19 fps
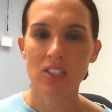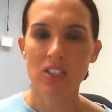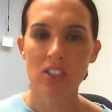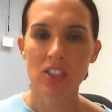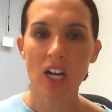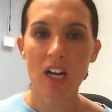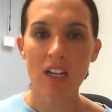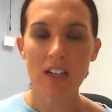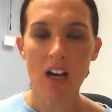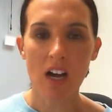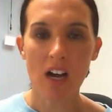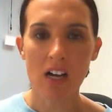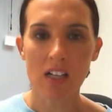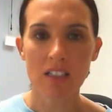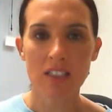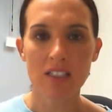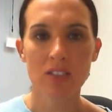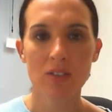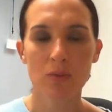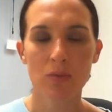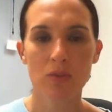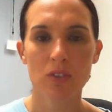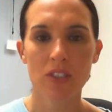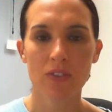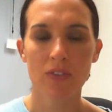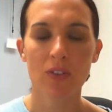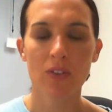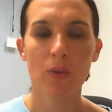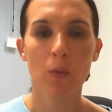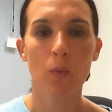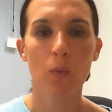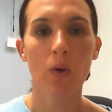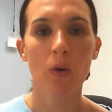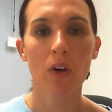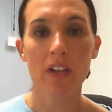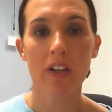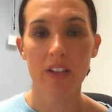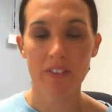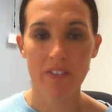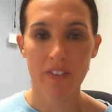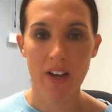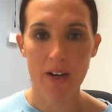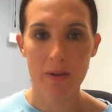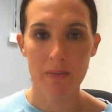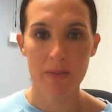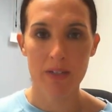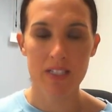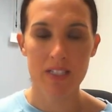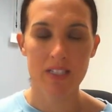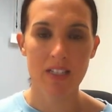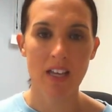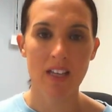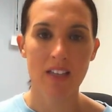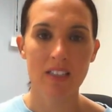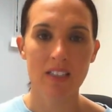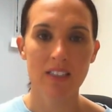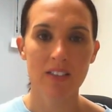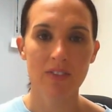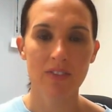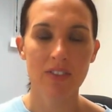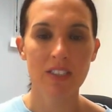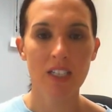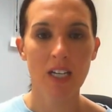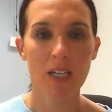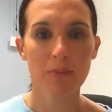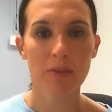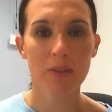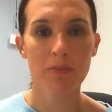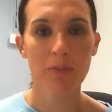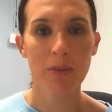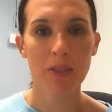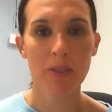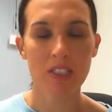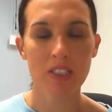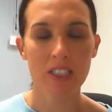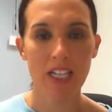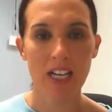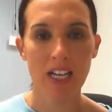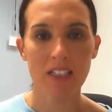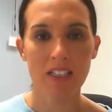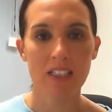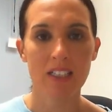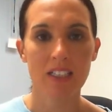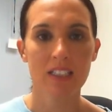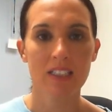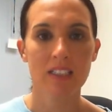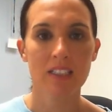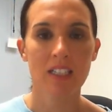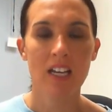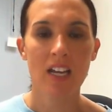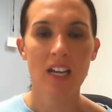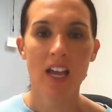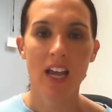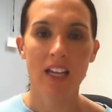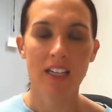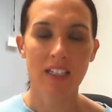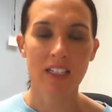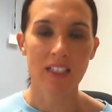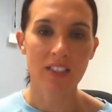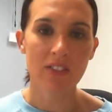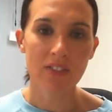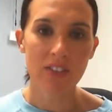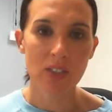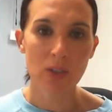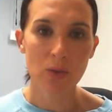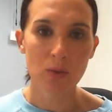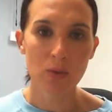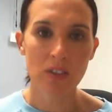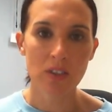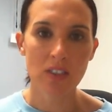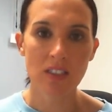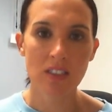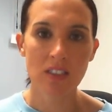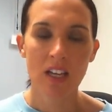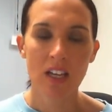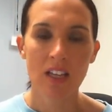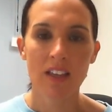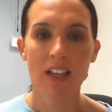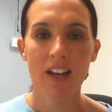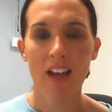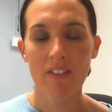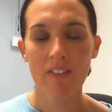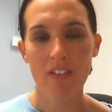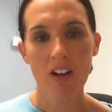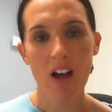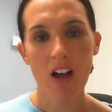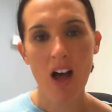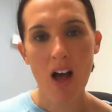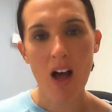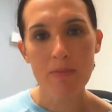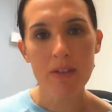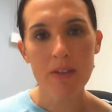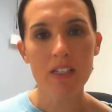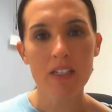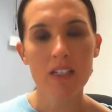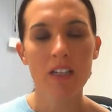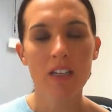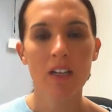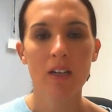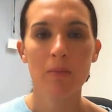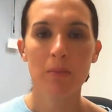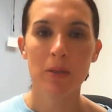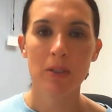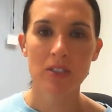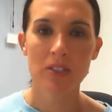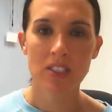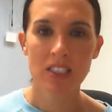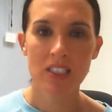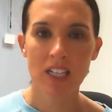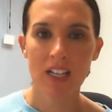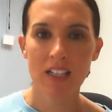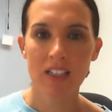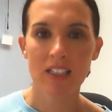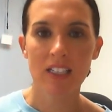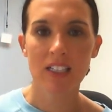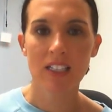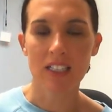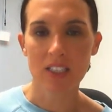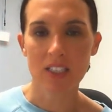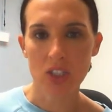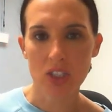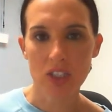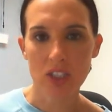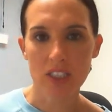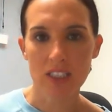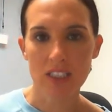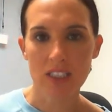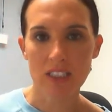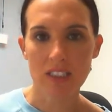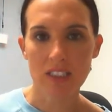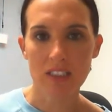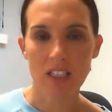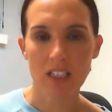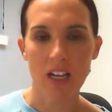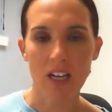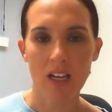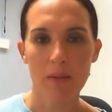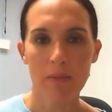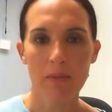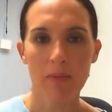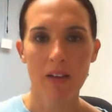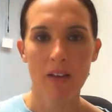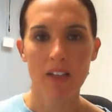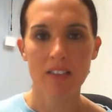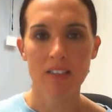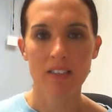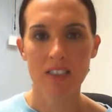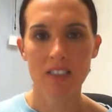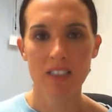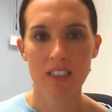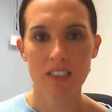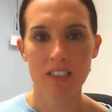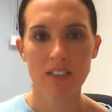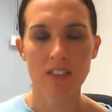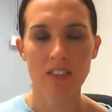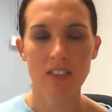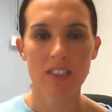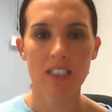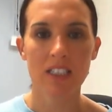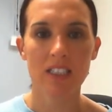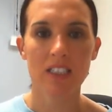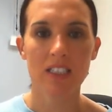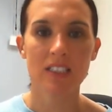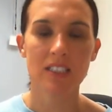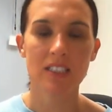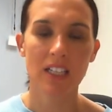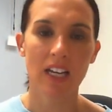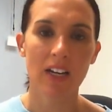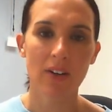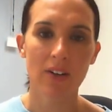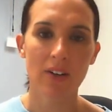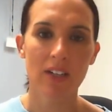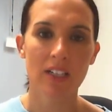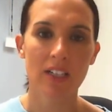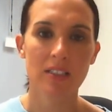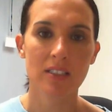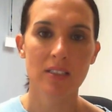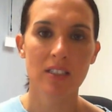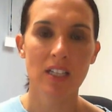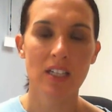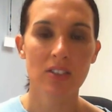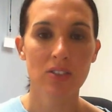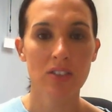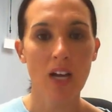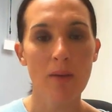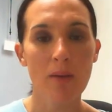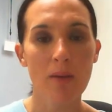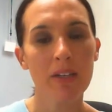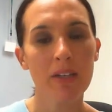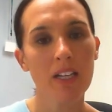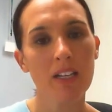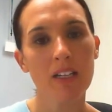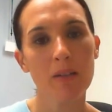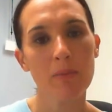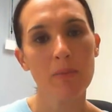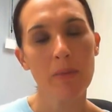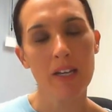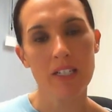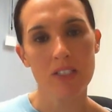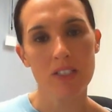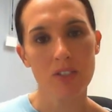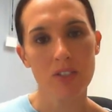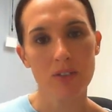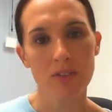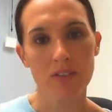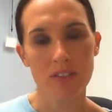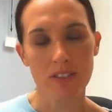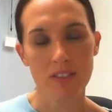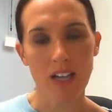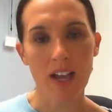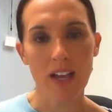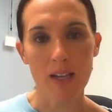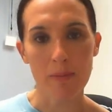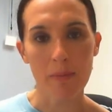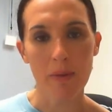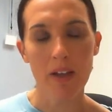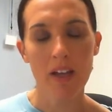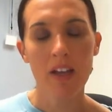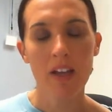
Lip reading: John Holland's different work environments and the different types of personalities and individuals that have common personality interests and skills in these areas that are dominated by a certain type.